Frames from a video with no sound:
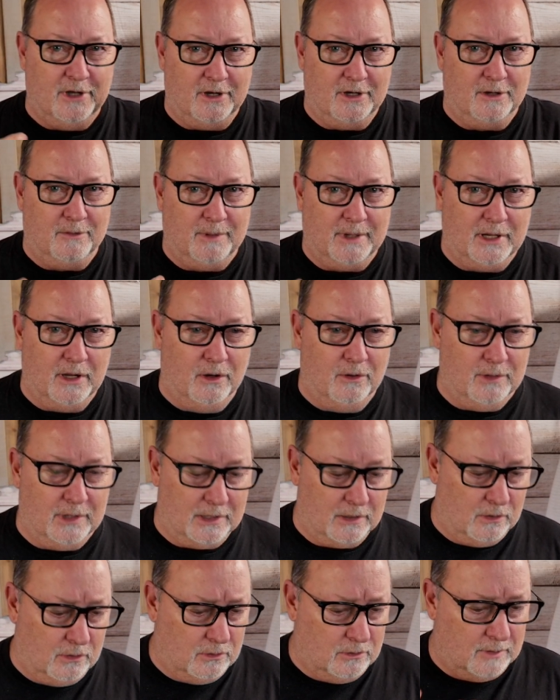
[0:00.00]
Here we go. And
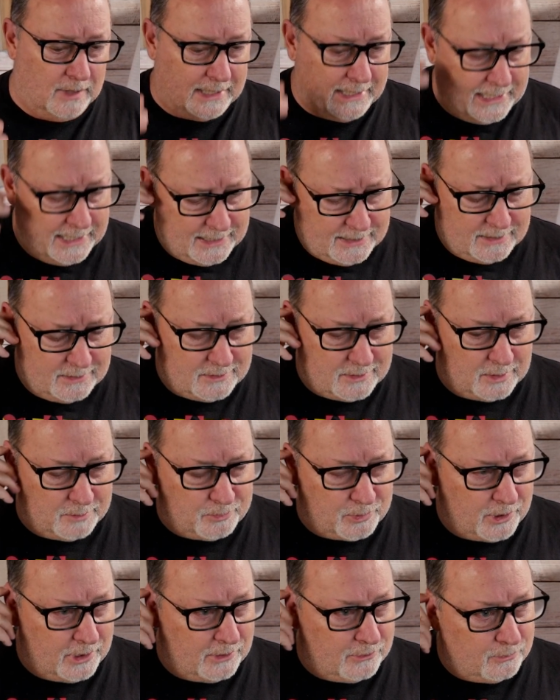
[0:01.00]
oh, I can't get that
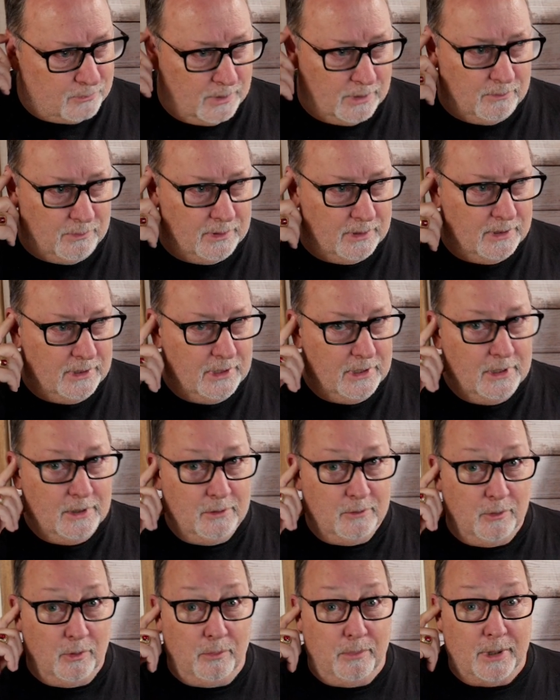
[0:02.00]
price. Well,
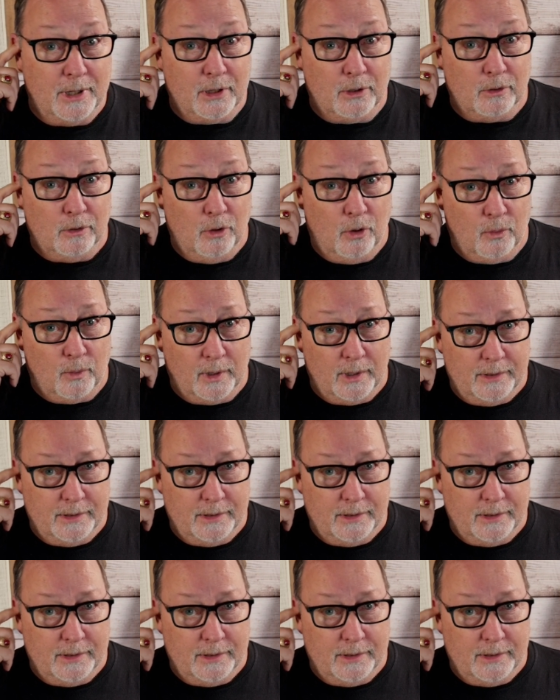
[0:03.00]
we better lower it.